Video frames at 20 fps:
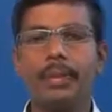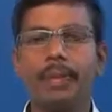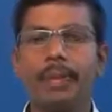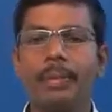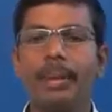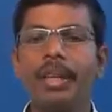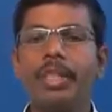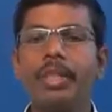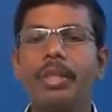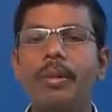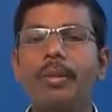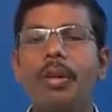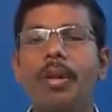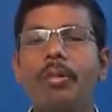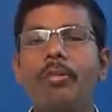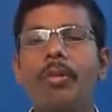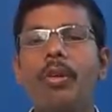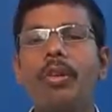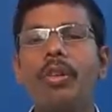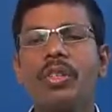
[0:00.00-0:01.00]
Principle
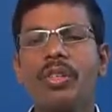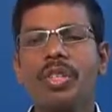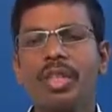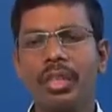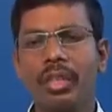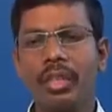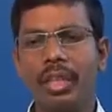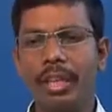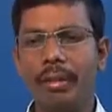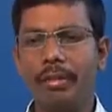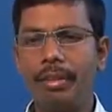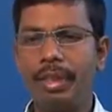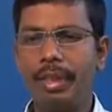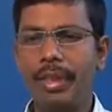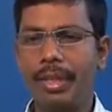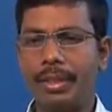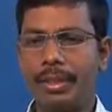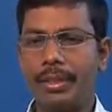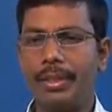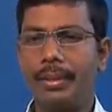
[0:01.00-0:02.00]
of focused
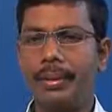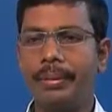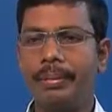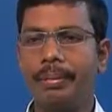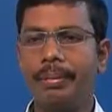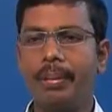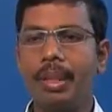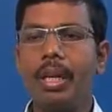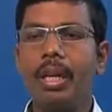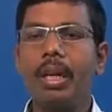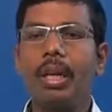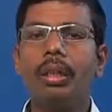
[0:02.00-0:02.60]
navigation.